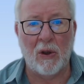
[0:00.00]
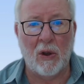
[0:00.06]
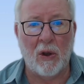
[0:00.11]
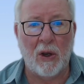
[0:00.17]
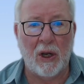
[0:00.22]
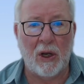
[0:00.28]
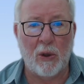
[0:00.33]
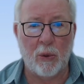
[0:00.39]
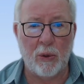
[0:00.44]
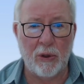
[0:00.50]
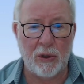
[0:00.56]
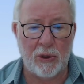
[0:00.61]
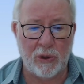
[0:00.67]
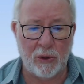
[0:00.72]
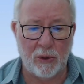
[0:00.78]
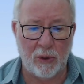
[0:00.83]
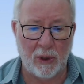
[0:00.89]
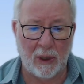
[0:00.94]
in order
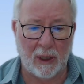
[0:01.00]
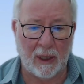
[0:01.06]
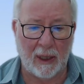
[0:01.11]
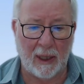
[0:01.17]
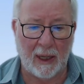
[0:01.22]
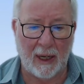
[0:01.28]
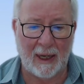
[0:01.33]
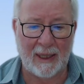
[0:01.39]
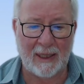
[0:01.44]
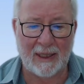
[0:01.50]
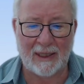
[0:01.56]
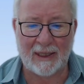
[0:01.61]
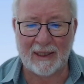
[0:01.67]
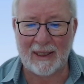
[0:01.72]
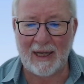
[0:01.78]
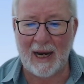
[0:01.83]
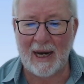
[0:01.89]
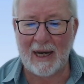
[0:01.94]
to
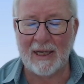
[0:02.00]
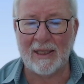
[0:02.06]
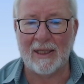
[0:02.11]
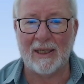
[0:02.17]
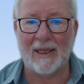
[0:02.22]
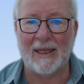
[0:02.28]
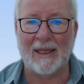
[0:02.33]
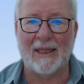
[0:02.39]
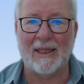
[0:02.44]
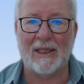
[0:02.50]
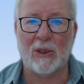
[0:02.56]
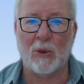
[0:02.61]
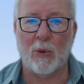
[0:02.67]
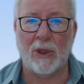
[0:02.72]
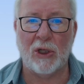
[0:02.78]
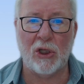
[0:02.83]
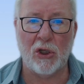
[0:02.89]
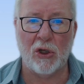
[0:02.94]
understand this
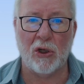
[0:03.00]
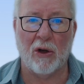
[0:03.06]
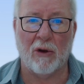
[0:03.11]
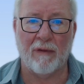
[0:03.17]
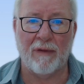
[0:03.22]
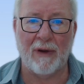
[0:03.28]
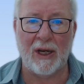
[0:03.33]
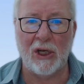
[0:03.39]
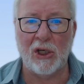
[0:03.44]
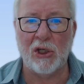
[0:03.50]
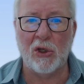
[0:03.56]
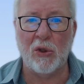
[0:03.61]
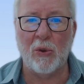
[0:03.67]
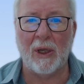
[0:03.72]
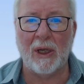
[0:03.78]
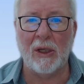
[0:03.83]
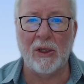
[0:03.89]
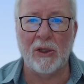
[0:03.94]
question of
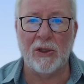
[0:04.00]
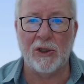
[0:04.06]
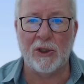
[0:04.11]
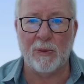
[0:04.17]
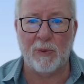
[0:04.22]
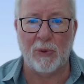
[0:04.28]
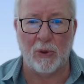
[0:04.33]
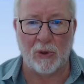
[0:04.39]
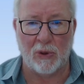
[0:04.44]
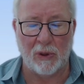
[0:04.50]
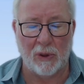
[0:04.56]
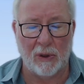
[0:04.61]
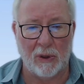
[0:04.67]
issue in dispute,